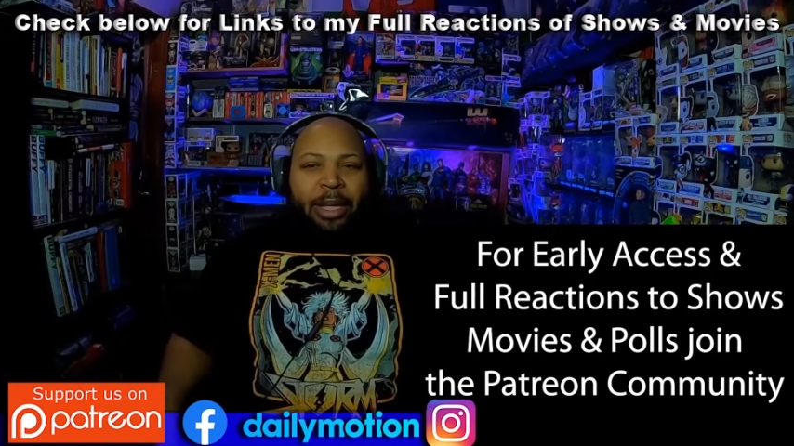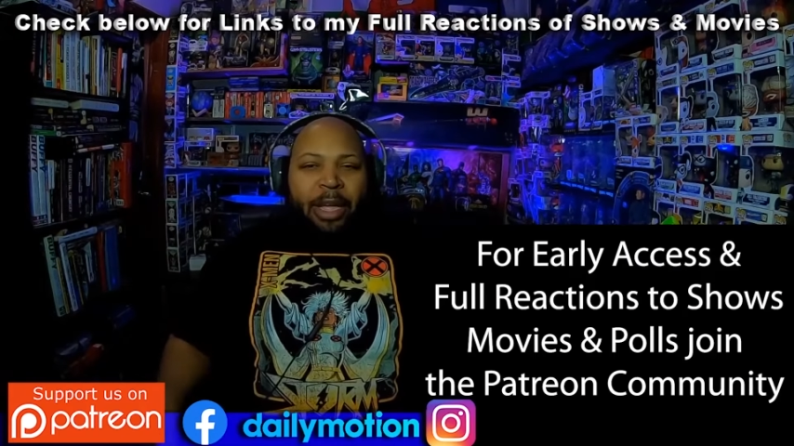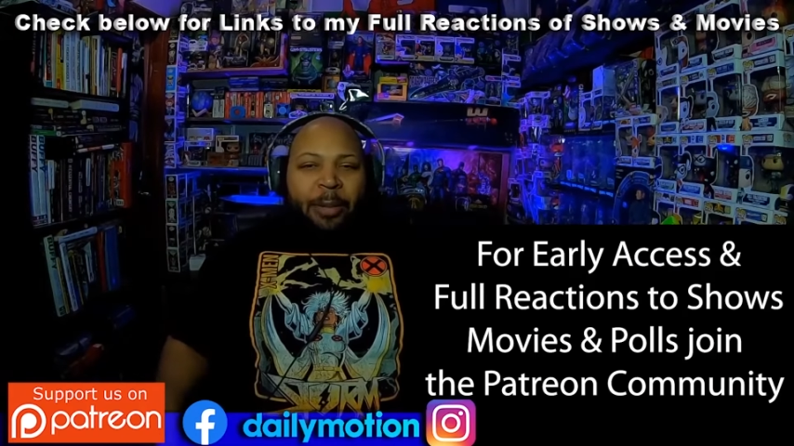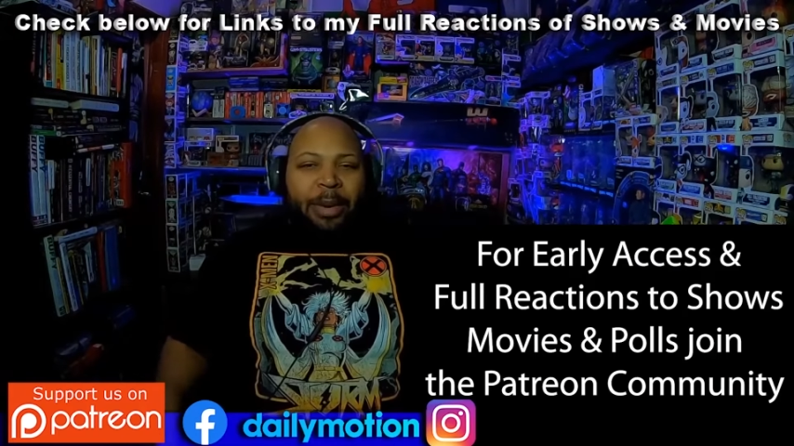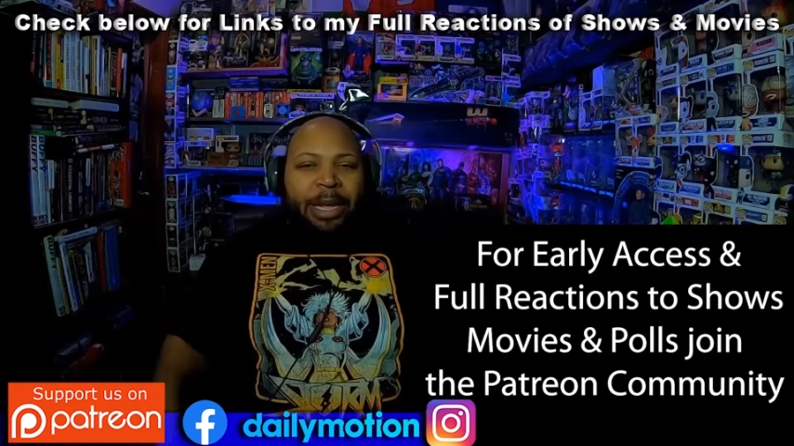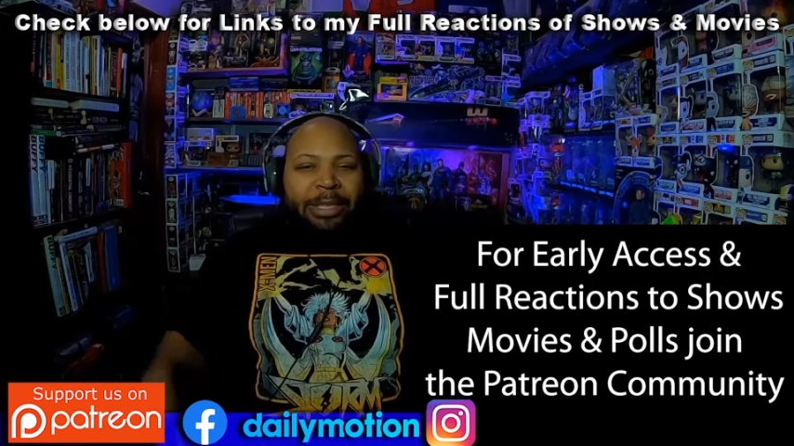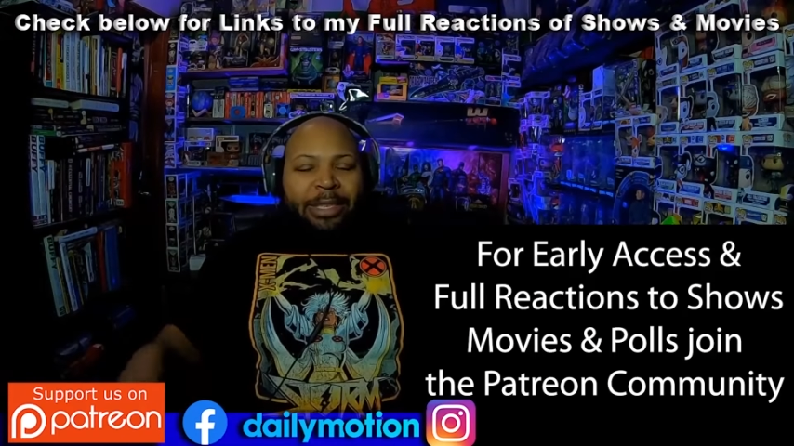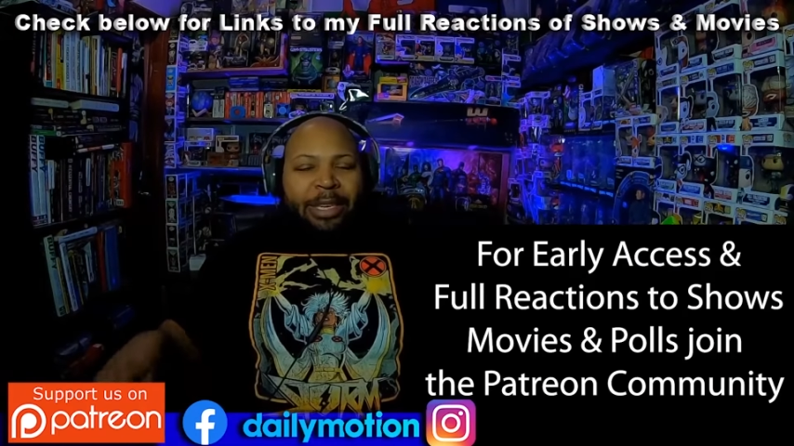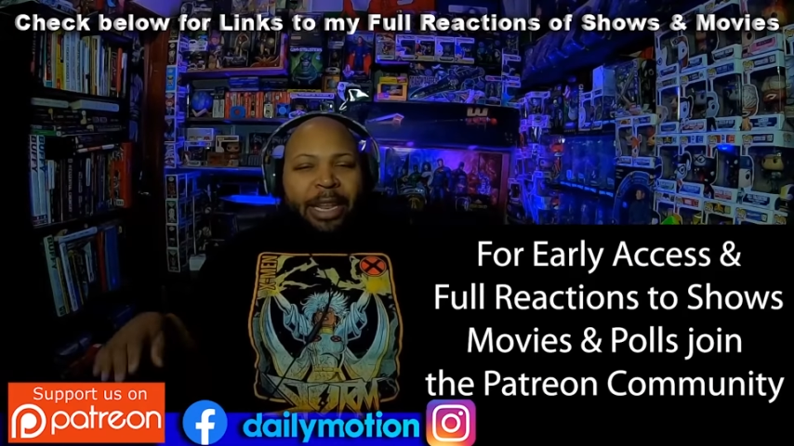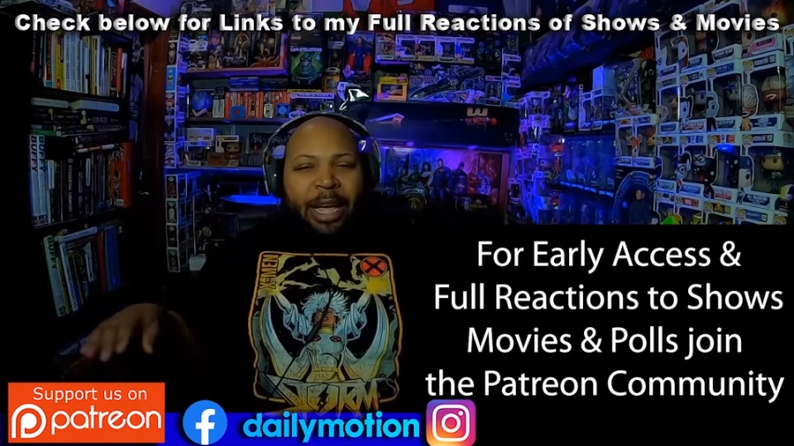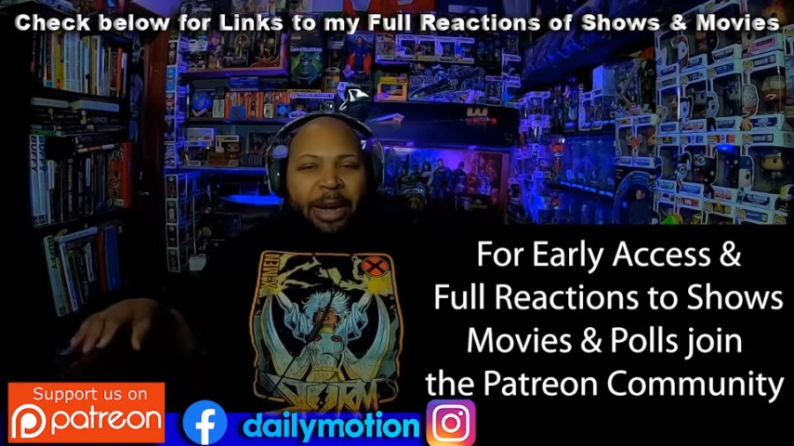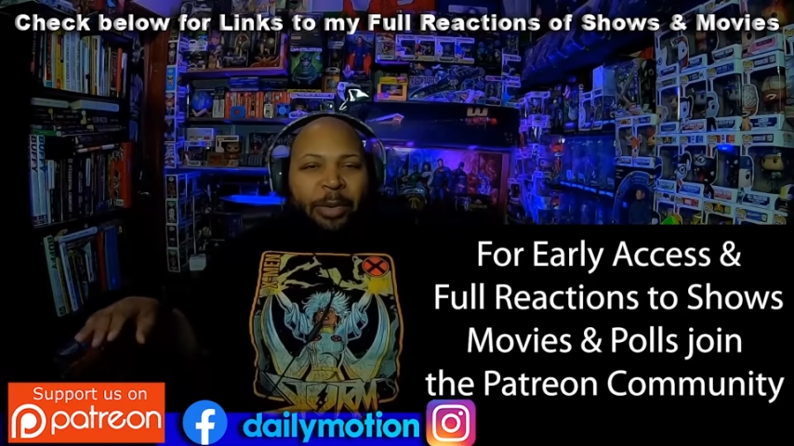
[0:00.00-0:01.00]
Him and Nessa
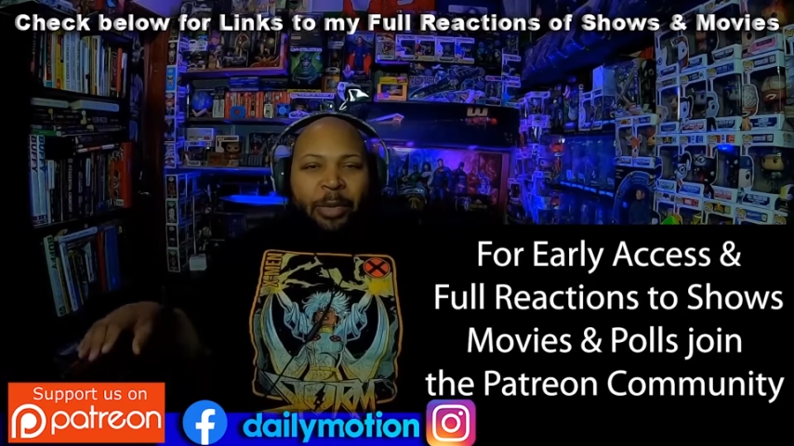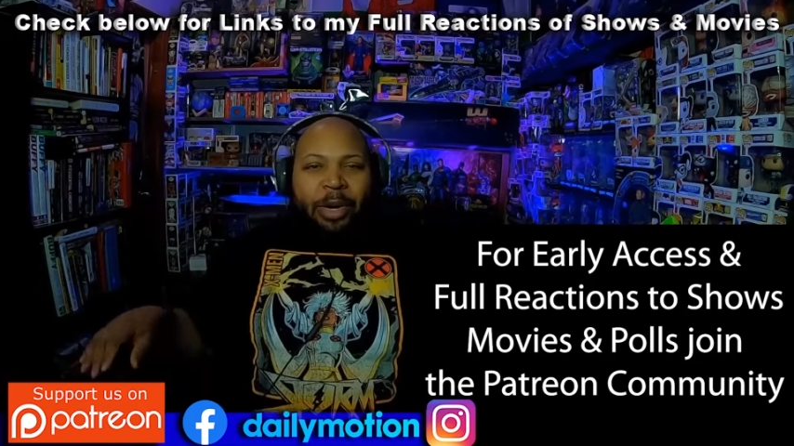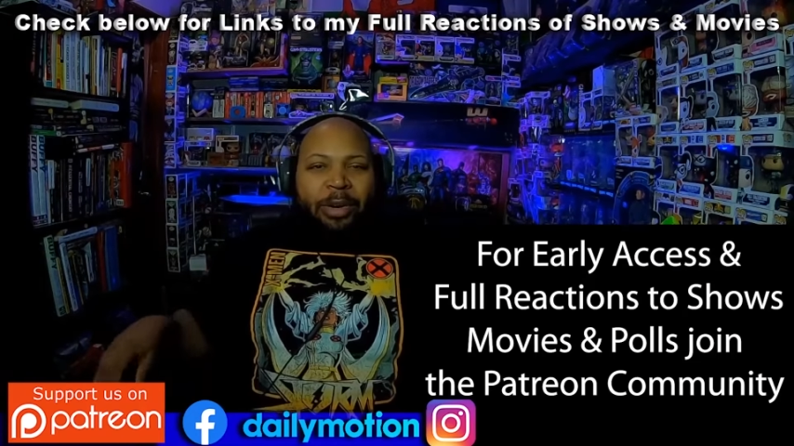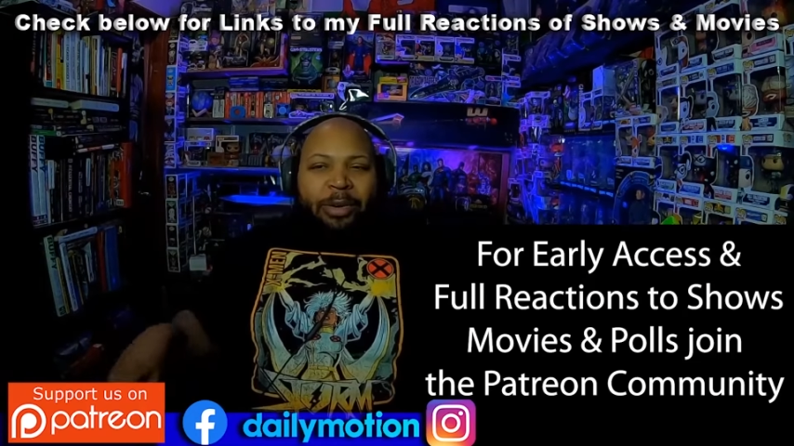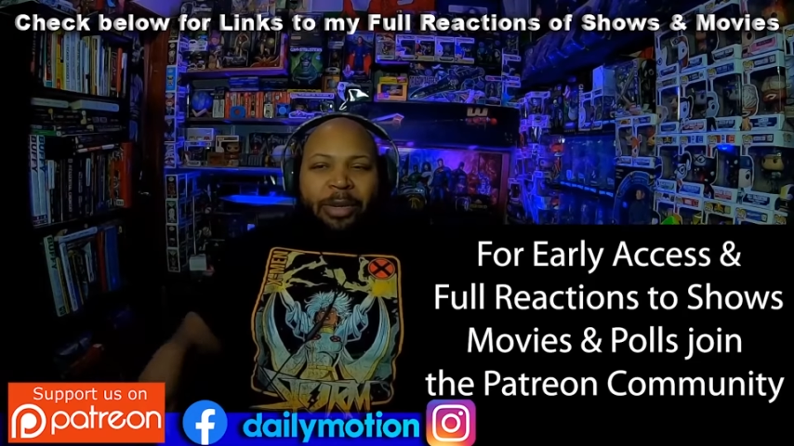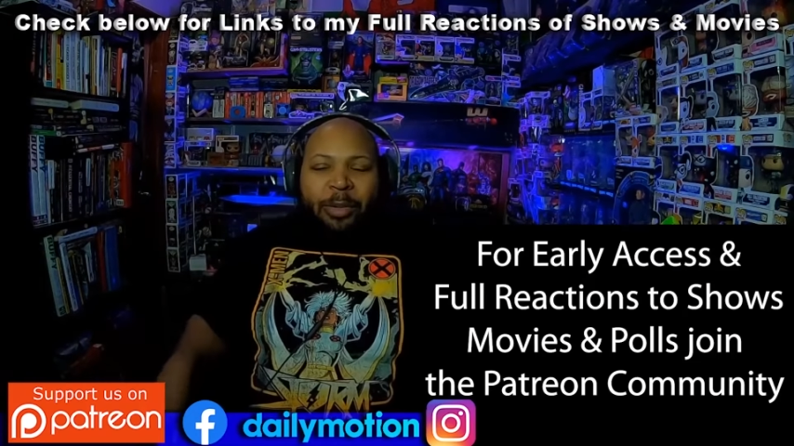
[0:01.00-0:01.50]
align well